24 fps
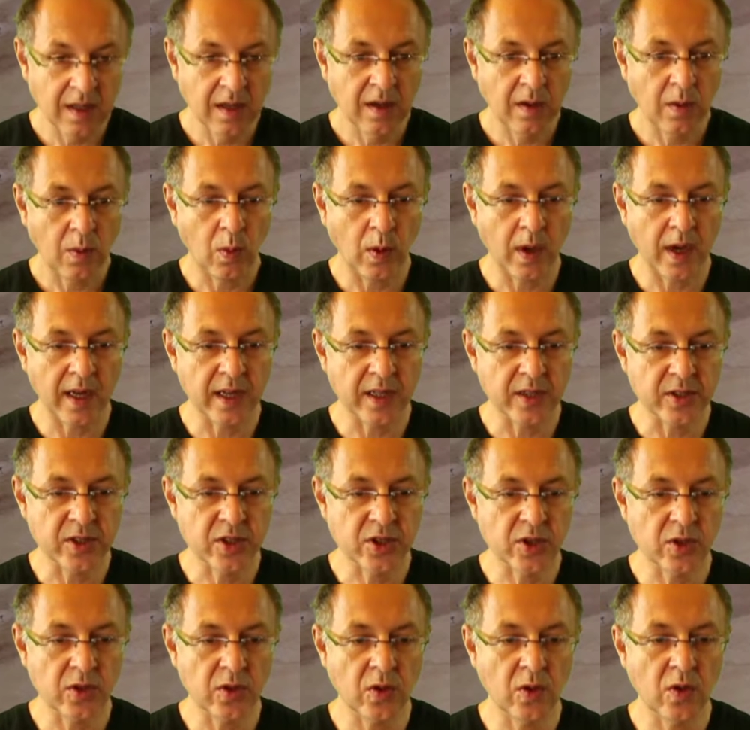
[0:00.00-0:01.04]
While
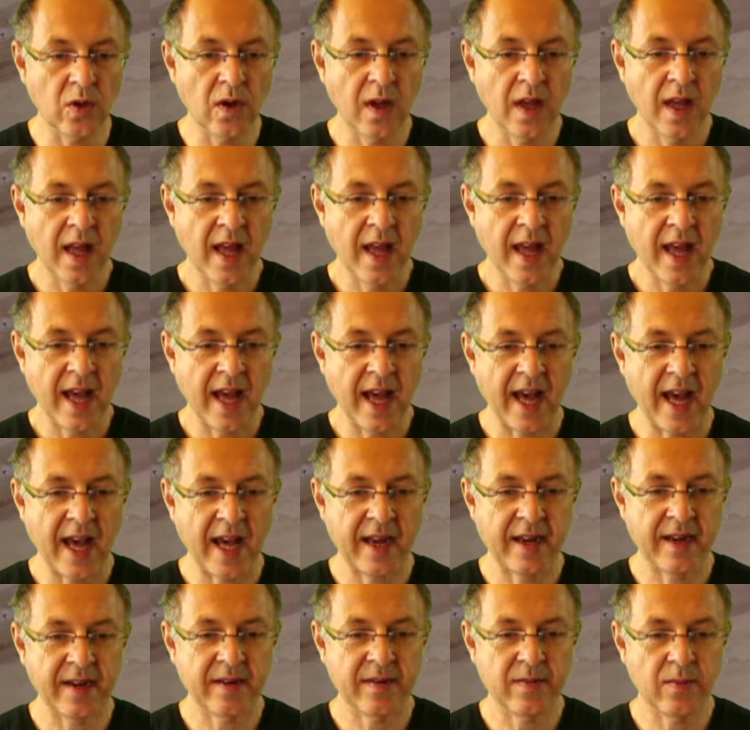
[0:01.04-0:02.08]
true,
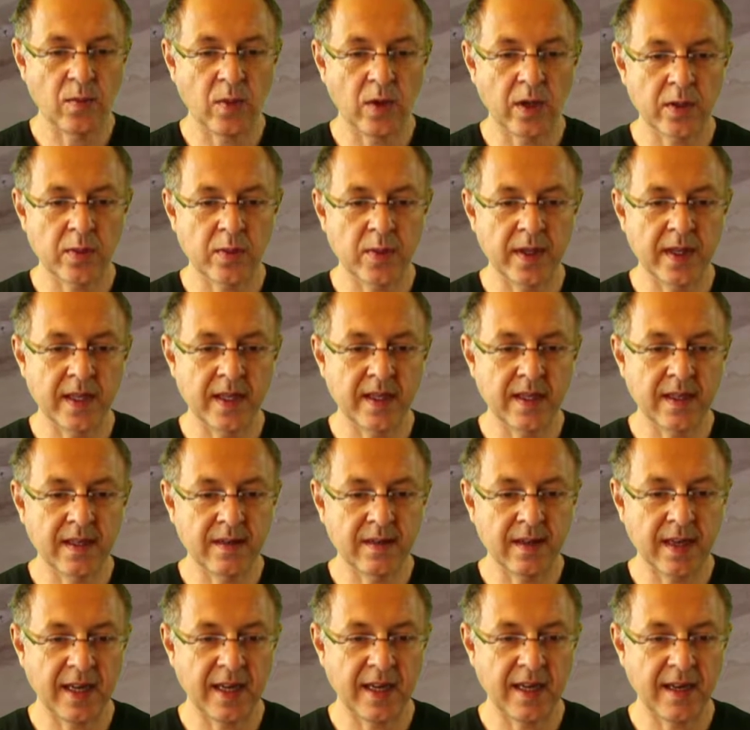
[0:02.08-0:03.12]
and what we
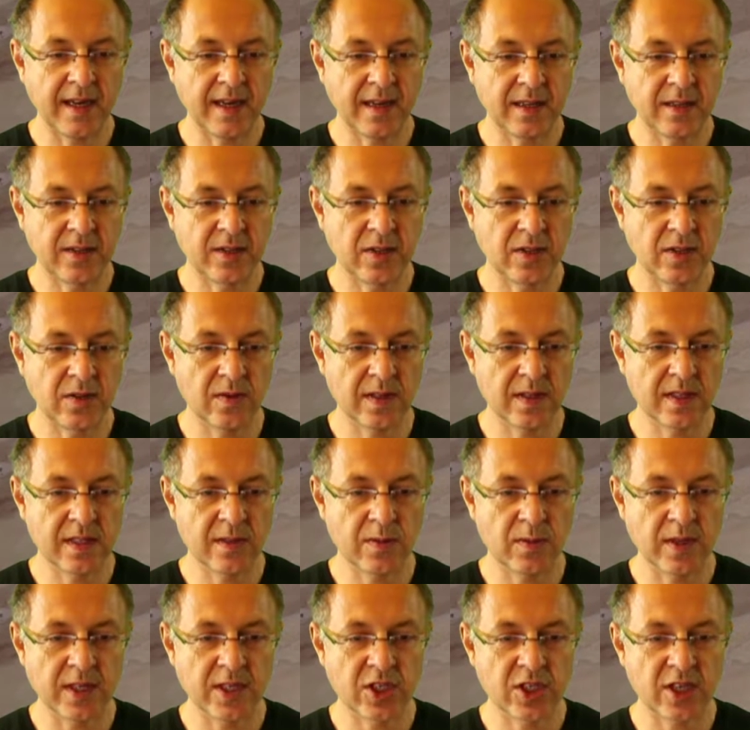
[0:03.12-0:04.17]
uh, do is
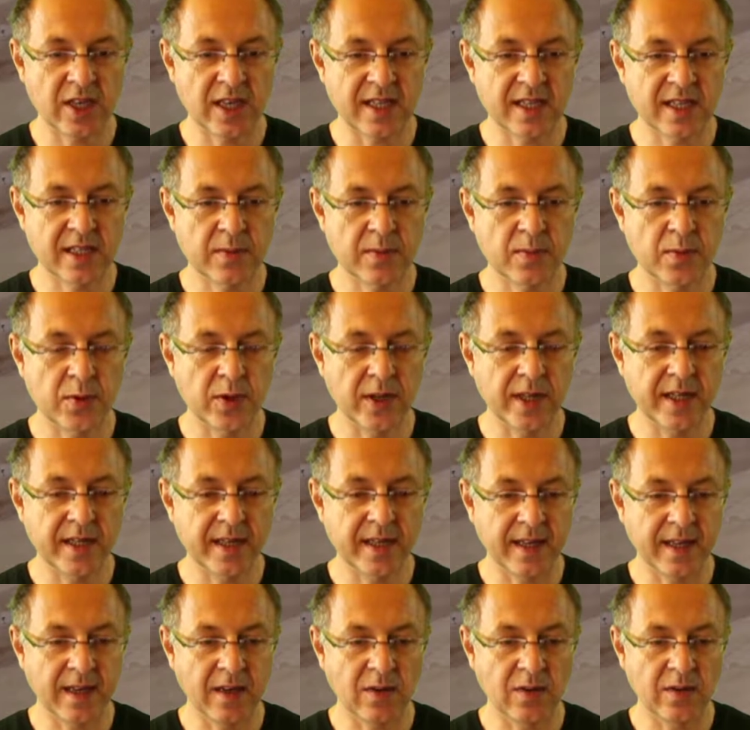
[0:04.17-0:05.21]
we just print
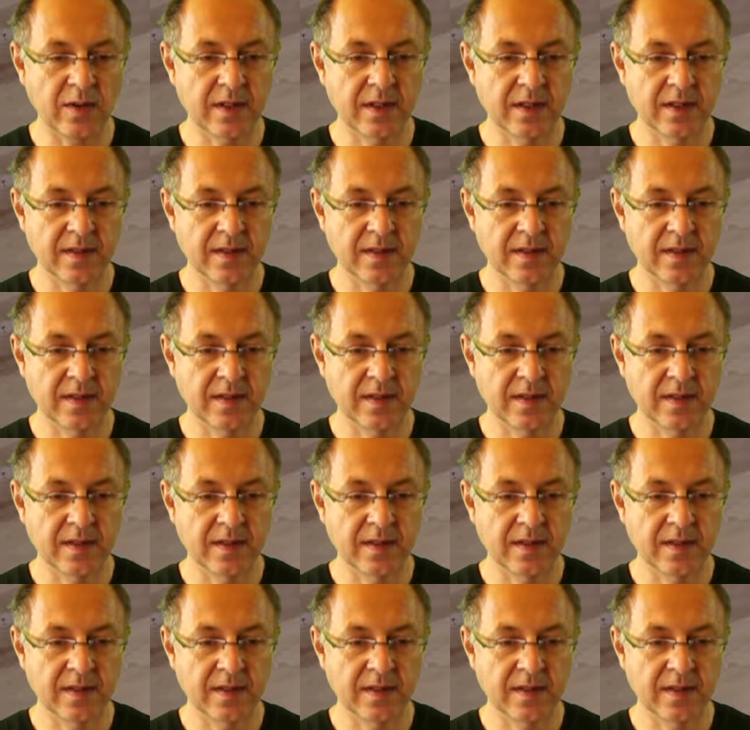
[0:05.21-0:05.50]
out